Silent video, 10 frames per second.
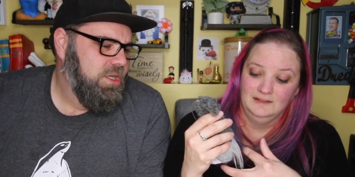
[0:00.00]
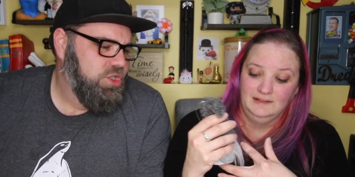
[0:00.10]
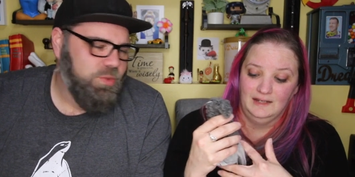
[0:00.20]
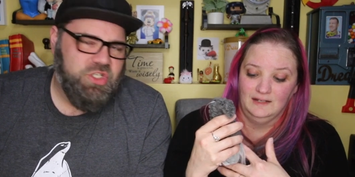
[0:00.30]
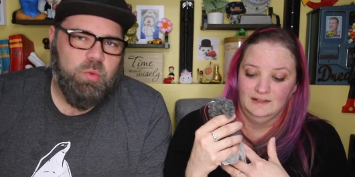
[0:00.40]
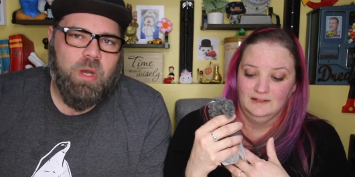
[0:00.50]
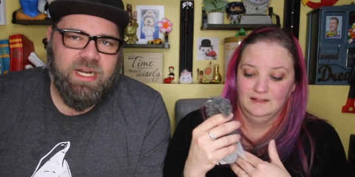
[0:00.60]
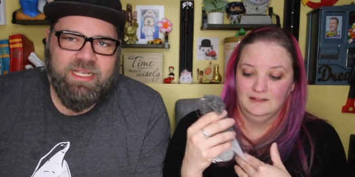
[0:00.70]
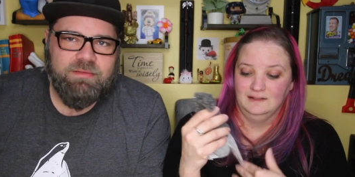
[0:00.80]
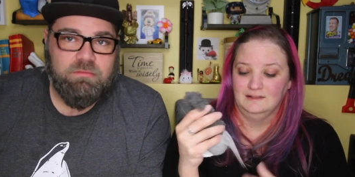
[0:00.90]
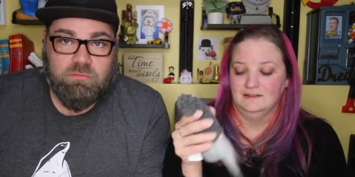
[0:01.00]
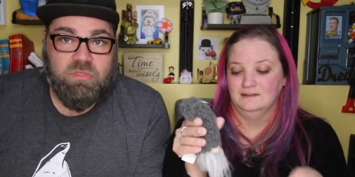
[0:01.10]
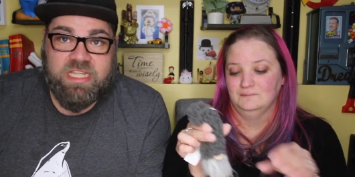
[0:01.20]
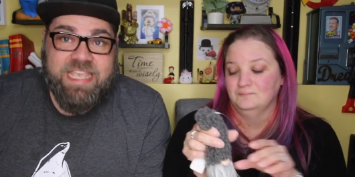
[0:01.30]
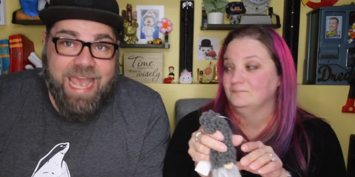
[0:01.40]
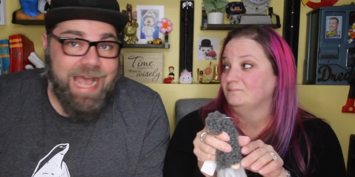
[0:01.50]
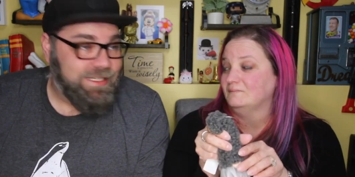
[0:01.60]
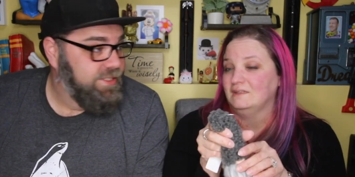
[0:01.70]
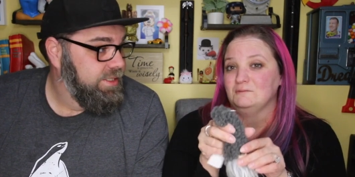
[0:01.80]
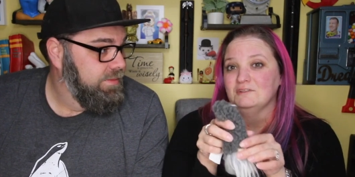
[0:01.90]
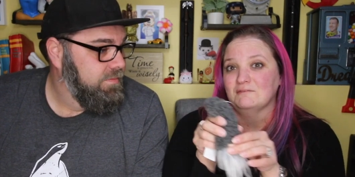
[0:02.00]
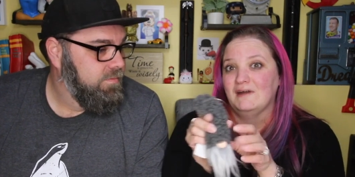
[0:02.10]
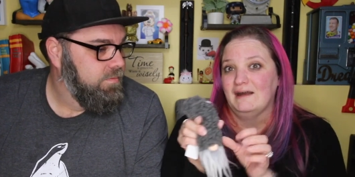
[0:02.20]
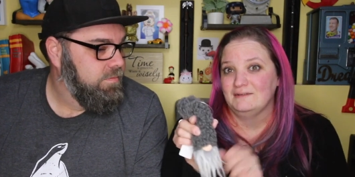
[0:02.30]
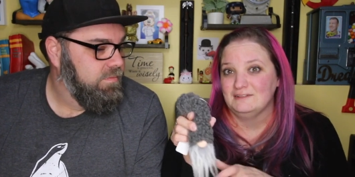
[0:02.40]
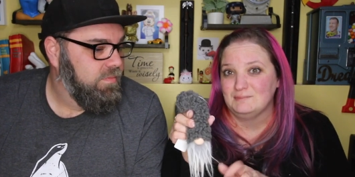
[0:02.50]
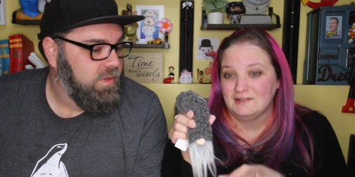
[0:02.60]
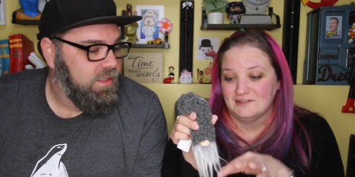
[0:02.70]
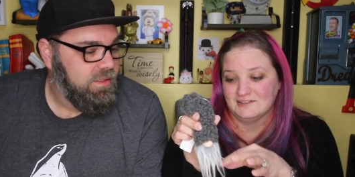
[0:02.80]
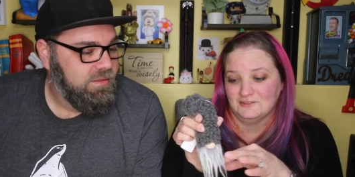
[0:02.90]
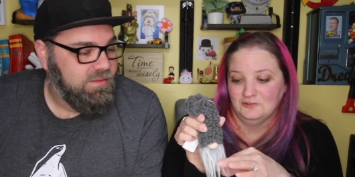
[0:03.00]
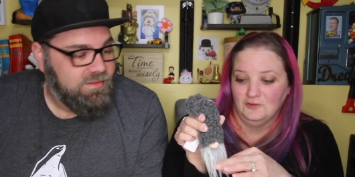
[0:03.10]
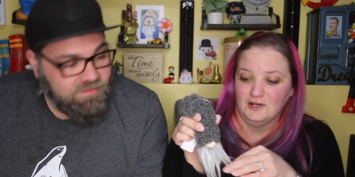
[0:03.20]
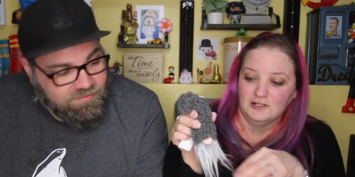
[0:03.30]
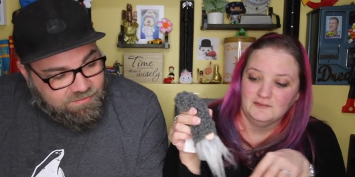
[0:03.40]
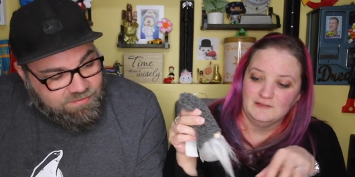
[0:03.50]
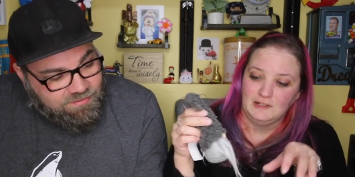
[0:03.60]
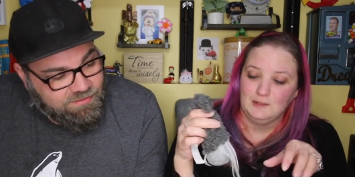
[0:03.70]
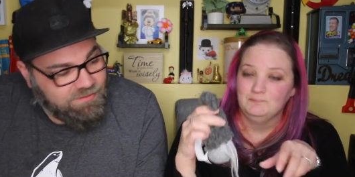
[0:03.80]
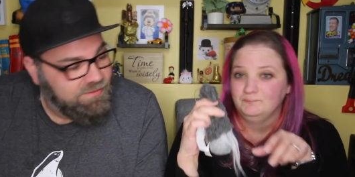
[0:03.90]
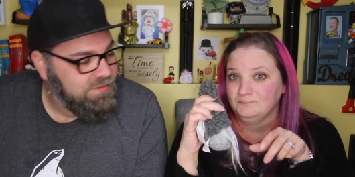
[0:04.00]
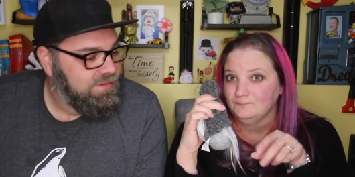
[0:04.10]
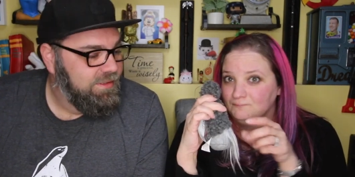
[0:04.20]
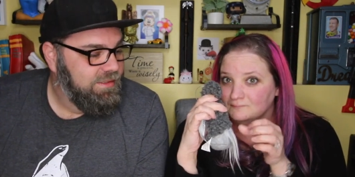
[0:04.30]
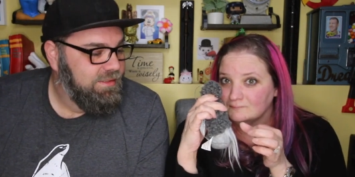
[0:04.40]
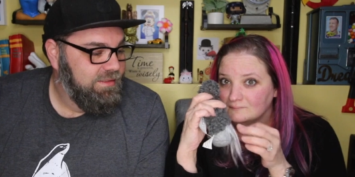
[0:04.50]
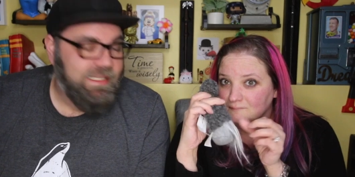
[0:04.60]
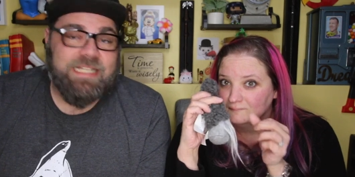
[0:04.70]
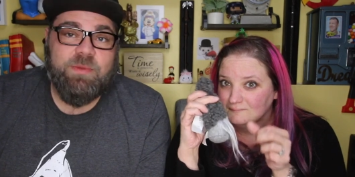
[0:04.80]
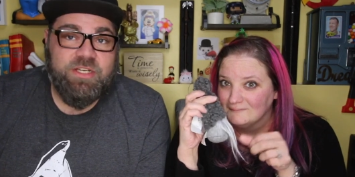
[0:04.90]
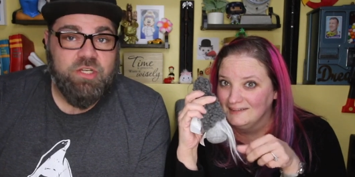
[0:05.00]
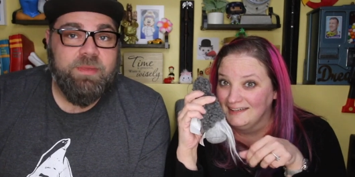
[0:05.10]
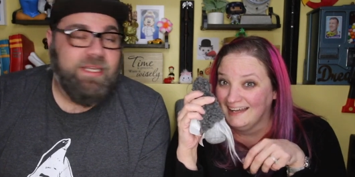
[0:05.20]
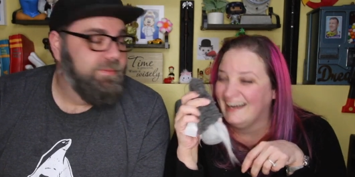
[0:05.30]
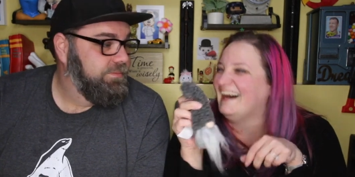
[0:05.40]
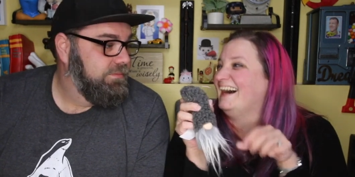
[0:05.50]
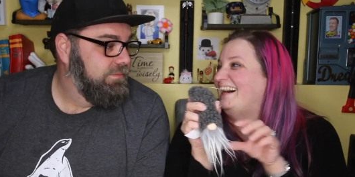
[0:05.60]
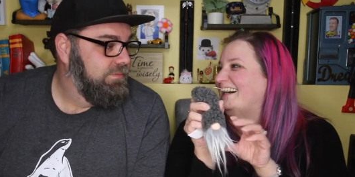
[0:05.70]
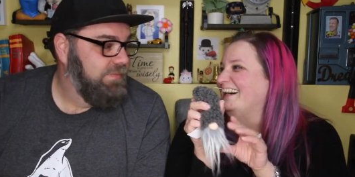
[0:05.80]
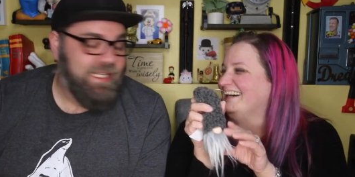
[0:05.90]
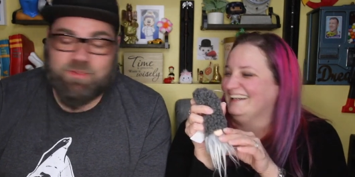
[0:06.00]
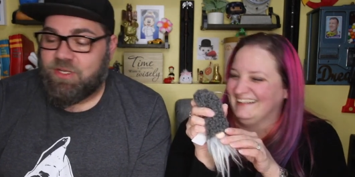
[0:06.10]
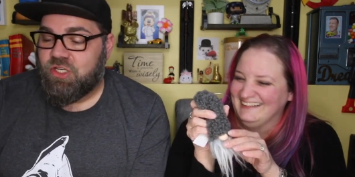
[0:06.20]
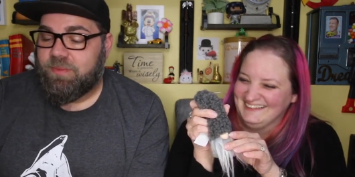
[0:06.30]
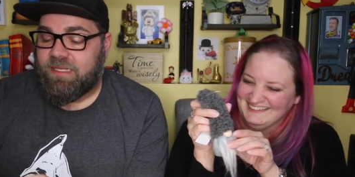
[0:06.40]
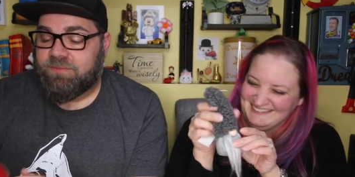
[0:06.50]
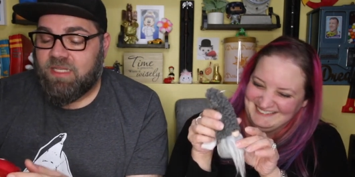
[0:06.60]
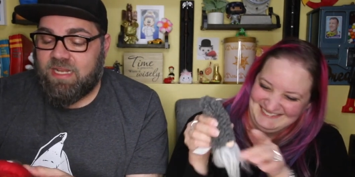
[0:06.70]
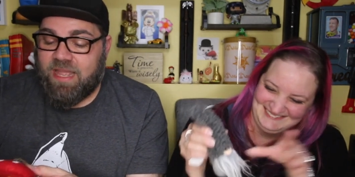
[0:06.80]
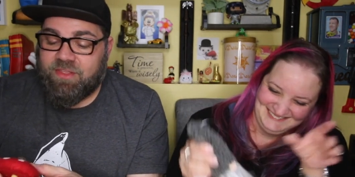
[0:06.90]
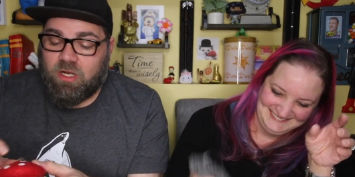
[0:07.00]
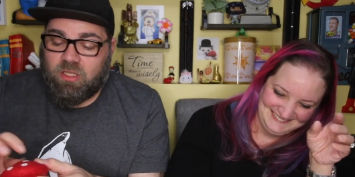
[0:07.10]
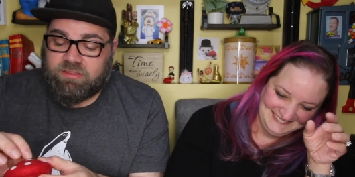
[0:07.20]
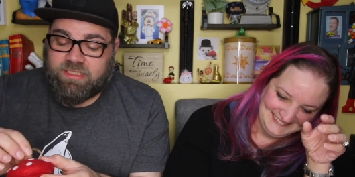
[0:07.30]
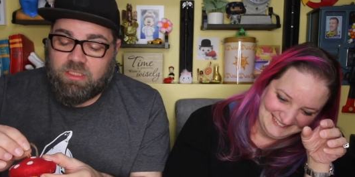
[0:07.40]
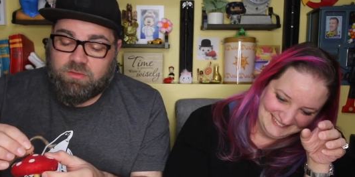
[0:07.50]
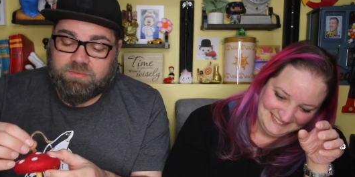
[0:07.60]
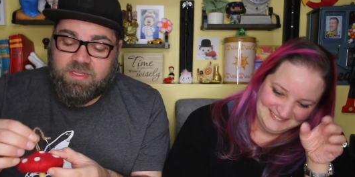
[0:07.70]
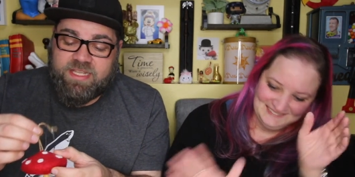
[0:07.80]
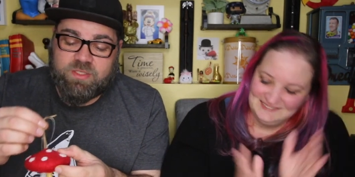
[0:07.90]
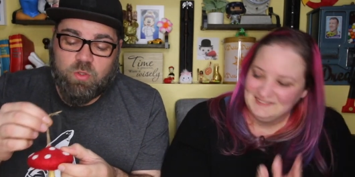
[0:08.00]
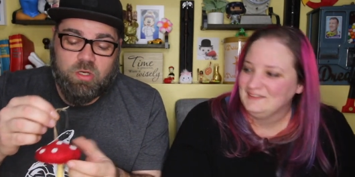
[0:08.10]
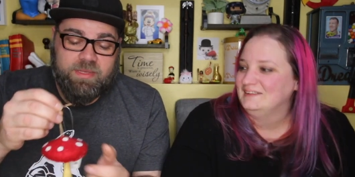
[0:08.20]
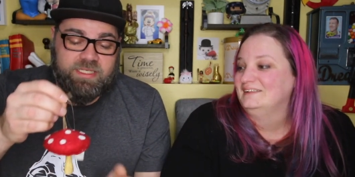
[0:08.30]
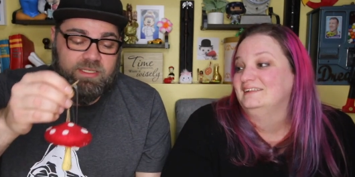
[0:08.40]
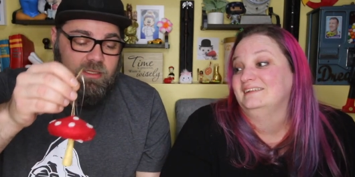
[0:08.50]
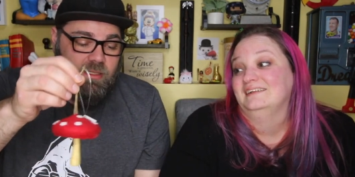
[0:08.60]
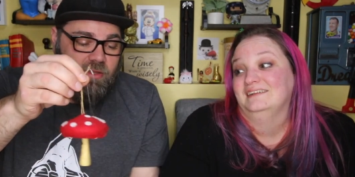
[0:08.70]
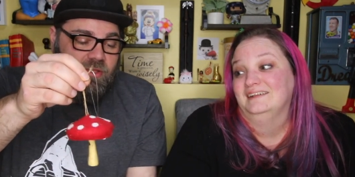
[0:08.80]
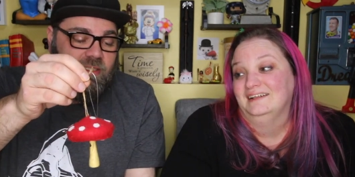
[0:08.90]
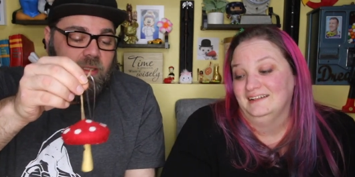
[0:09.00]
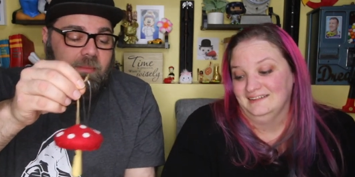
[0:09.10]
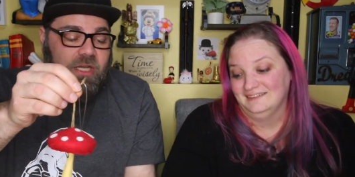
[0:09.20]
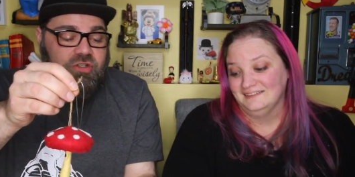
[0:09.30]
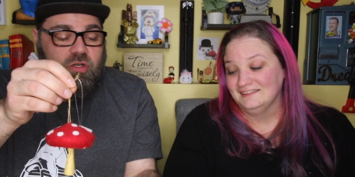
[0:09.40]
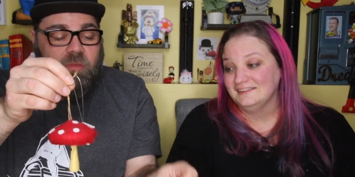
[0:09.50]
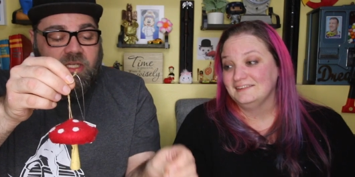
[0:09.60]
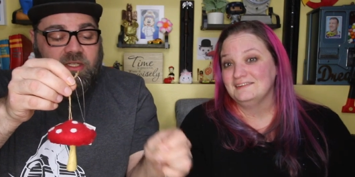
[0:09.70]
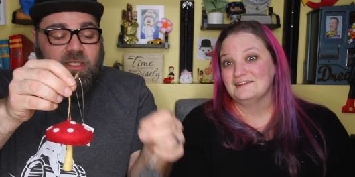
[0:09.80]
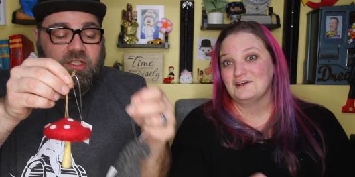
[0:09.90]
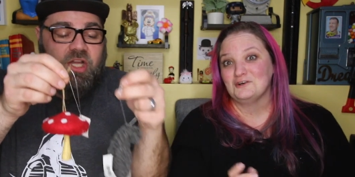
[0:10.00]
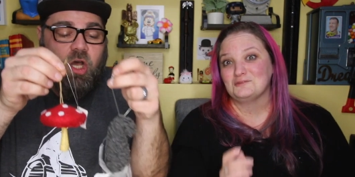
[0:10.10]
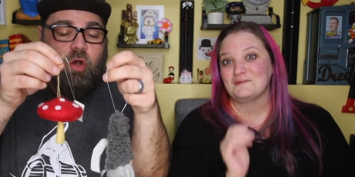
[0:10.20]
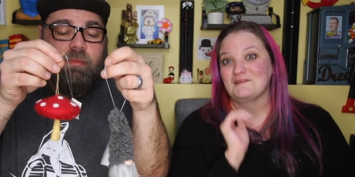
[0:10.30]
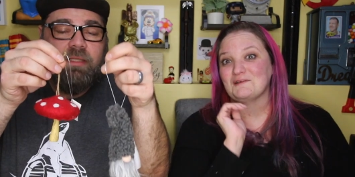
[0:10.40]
Speaker 1: Yeah. Would you want it? Yes. Can we talk about how his beard is actually longer than him?
Speaker 2: That's the way it should be. That's the way it should be. And then also, this ornament. The little mushroom. Look at the little oh, gnome. The